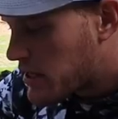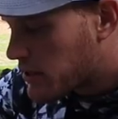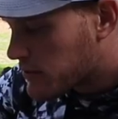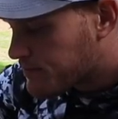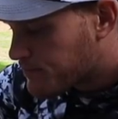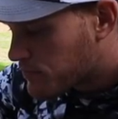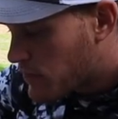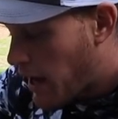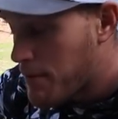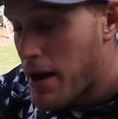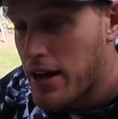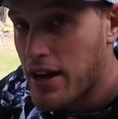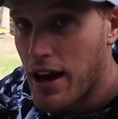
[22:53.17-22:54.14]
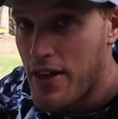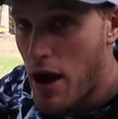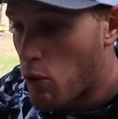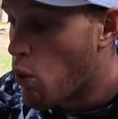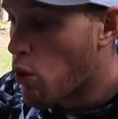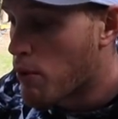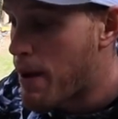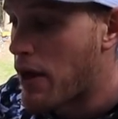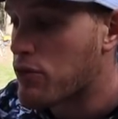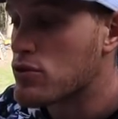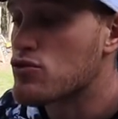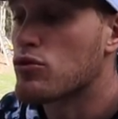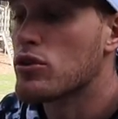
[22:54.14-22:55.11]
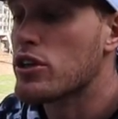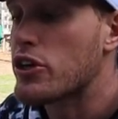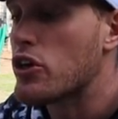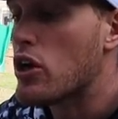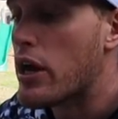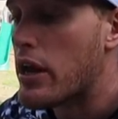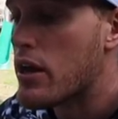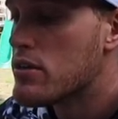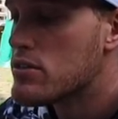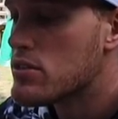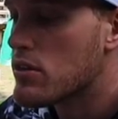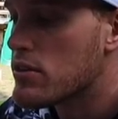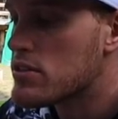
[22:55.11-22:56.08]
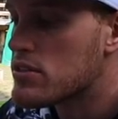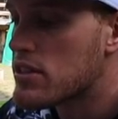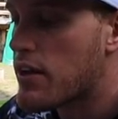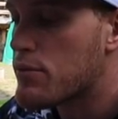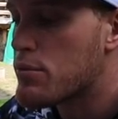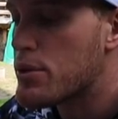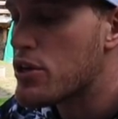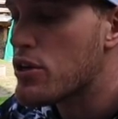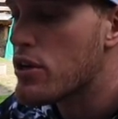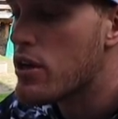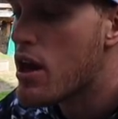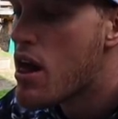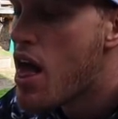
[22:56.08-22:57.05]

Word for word: here. I'm not gonna lie, that warmouth was really good. So this is gonna have to be good.